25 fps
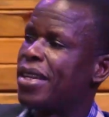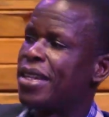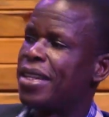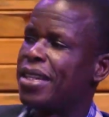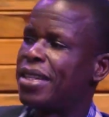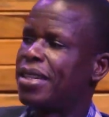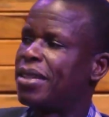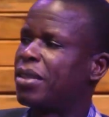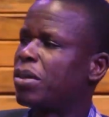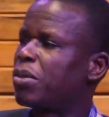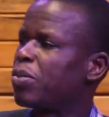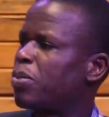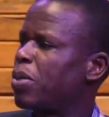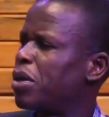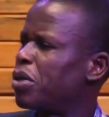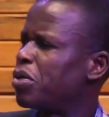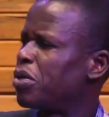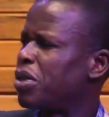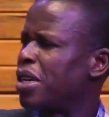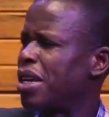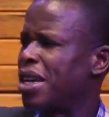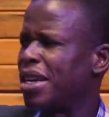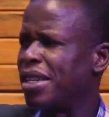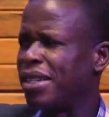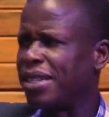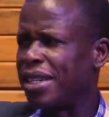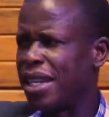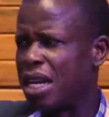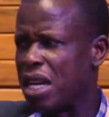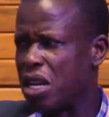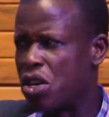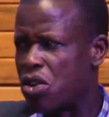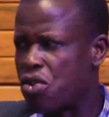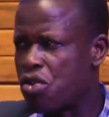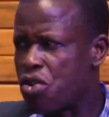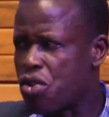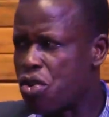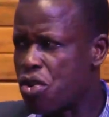This person has a
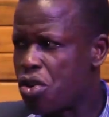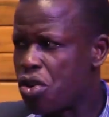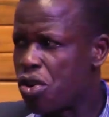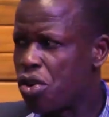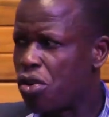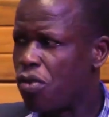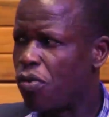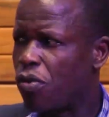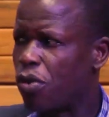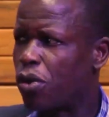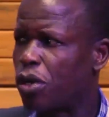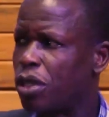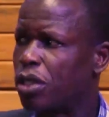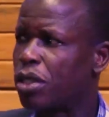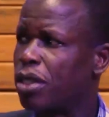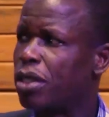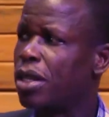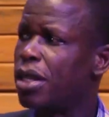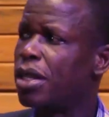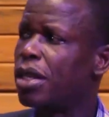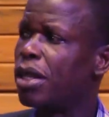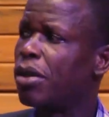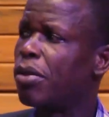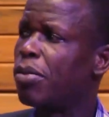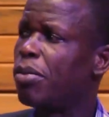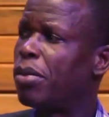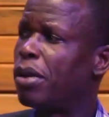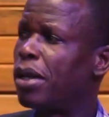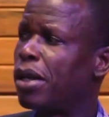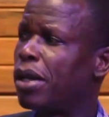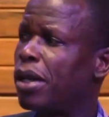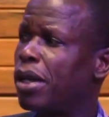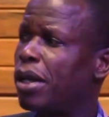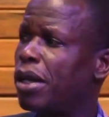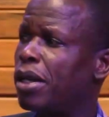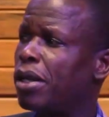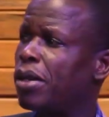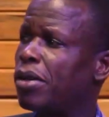good voice, then they'll
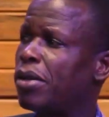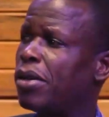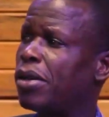begin,